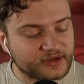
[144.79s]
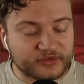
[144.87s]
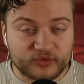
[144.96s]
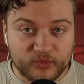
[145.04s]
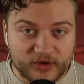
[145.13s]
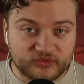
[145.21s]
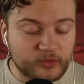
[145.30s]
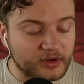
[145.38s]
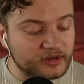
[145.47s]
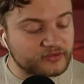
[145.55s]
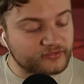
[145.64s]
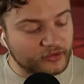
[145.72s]
The
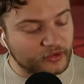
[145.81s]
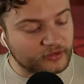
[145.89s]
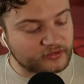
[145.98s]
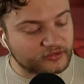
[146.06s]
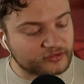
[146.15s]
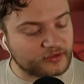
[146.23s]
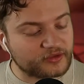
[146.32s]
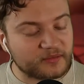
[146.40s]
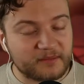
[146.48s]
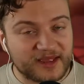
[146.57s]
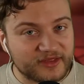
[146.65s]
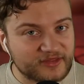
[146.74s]
ritual is first, the
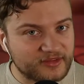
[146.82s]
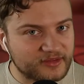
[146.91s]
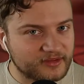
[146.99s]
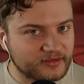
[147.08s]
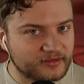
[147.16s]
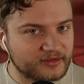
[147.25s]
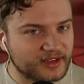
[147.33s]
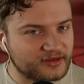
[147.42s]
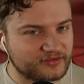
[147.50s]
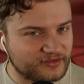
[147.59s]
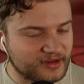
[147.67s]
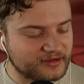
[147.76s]
myth is
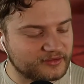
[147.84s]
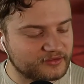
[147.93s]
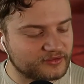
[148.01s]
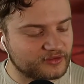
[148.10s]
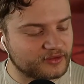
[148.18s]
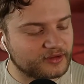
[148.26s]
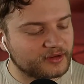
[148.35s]
second."